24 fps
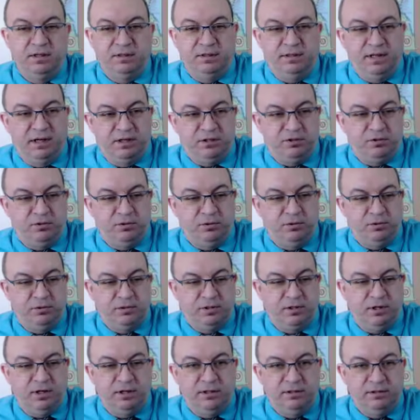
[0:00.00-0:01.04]
natural
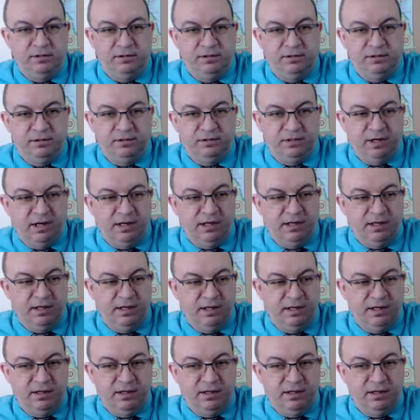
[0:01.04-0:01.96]
color, and